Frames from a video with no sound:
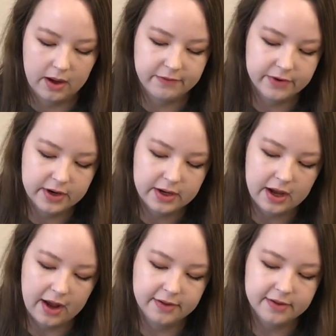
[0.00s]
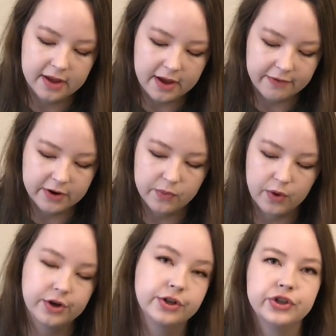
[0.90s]
I'd say every
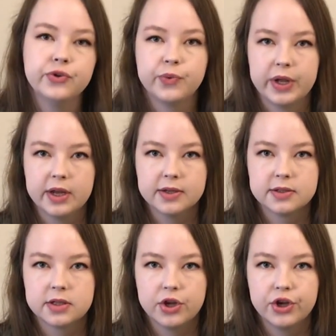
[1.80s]
1 to 2 weeks,